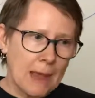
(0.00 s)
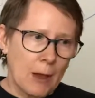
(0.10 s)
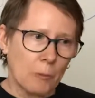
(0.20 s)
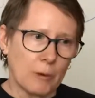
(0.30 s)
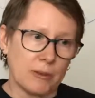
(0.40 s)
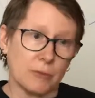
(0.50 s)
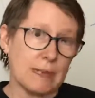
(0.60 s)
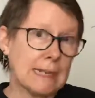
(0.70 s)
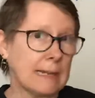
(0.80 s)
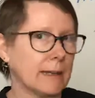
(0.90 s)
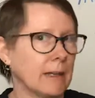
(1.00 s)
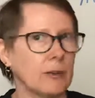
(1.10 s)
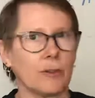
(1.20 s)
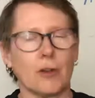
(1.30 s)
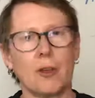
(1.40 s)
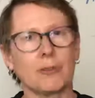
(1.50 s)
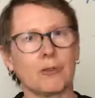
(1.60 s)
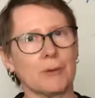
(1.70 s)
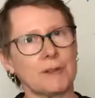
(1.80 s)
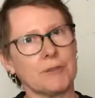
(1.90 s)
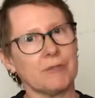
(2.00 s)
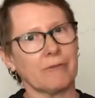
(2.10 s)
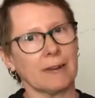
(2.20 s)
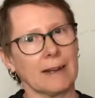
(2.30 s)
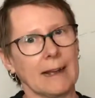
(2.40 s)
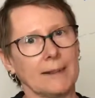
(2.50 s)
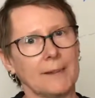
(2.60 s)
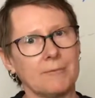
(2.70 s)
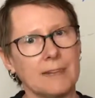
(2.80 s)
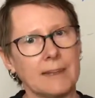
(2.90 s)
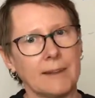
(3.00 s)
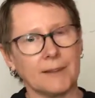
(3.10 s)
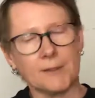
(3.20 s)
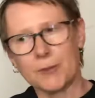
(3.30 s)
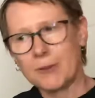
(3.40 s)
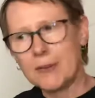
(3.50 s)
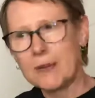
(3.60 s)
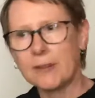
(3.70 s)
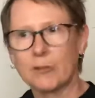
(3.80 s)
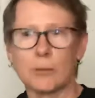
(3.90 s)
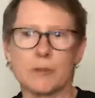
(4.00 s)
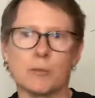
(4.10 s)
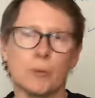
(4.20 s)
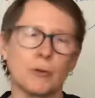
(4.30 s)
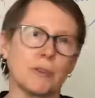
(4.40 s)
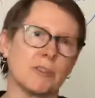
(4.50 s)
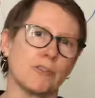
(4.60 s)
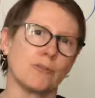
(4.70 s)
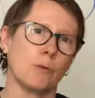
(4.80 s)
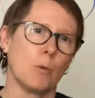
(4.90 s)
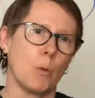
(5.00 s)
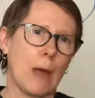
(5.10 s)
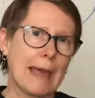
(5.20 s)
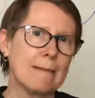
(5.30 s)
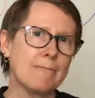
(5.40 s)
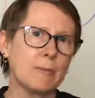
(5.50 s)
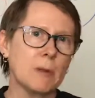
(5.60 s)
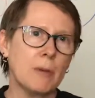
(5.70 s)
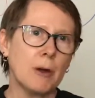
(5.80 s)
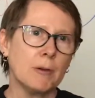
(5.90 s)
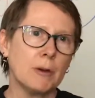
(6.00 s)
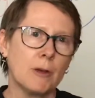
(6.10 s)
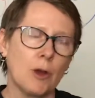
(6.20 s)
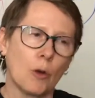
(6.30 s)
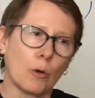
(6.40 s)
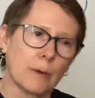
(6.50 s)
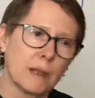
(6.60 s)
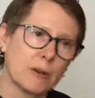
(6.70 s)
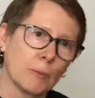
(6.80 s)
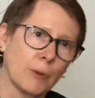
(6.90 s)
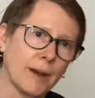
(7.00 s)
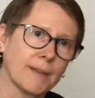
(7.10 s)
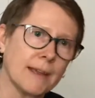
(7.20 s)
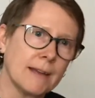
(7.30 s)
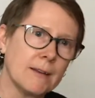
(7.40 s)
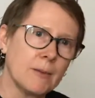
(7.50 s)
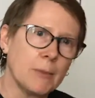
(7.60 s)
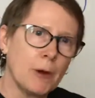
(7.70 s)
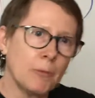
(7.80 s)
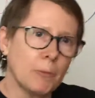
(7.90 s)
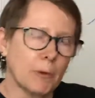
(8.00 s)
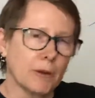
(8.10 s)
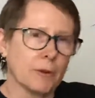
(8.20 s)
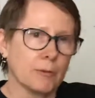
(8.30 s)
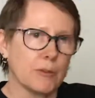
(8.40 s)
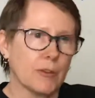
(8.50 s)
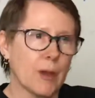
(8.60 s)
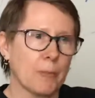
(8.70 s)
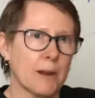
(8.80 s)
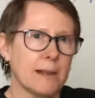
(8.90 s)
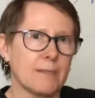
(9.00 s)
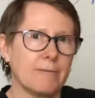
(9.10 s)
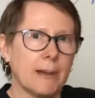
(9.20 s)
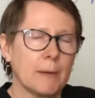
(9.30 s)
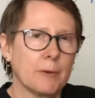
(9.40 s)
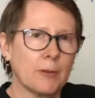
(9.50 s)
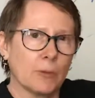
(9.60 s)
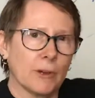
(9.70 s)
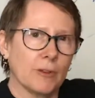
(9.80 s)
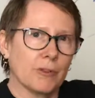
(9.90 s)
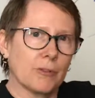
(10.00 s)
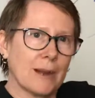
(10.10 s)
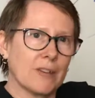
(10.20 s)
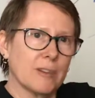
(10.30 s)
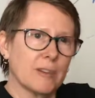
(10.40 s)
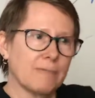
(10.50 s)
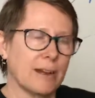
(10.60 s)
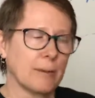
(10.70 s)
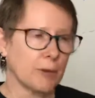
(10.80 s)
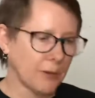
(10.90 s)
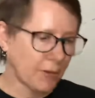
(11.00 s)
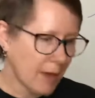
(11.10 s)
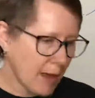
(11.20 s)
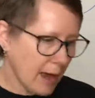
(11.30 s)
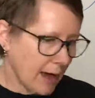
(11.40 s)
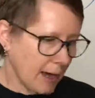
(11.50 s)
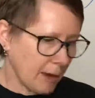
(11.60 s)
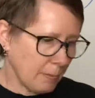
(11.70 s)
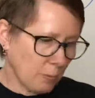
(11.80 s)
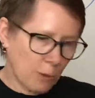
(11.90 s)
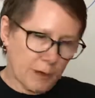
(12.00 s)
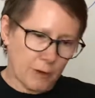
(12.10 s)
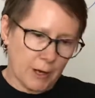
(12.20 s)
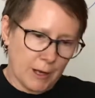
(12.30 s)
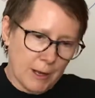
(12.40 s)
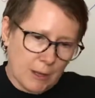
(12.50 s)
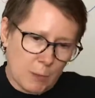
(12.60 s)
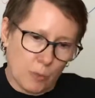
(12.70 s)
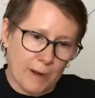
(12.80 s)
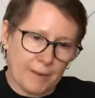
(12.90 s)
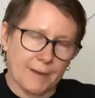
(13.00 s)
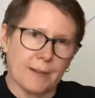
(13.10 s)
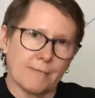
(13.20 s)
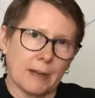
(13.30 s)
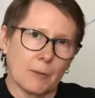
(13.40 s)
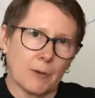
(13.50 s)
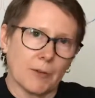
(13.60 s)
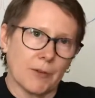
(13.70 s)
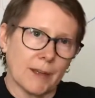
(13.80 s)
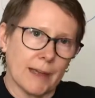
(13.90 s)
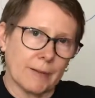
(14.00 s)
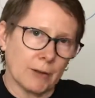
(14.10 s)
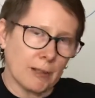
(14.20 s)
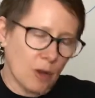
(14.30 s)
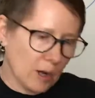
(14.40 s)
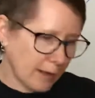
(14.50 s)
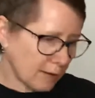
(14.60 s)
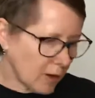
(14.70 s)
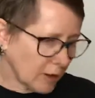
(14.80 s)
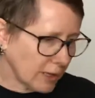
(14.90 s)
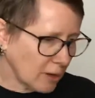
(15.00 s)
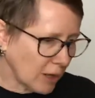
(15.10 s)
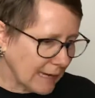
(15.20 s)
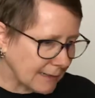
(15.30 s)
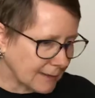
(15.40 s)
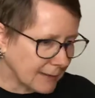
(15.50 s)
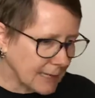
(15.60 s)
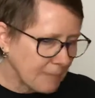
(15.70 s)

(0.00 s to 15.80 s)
We do kneading, and there's all sorts of different kinds of kneadings. There's kneadings where you pull the tissue away from the bone, or where you compress into the bone, where you're separating the fibers, where you're stretching the fibers, where you're compressing the fibers together elongatedly.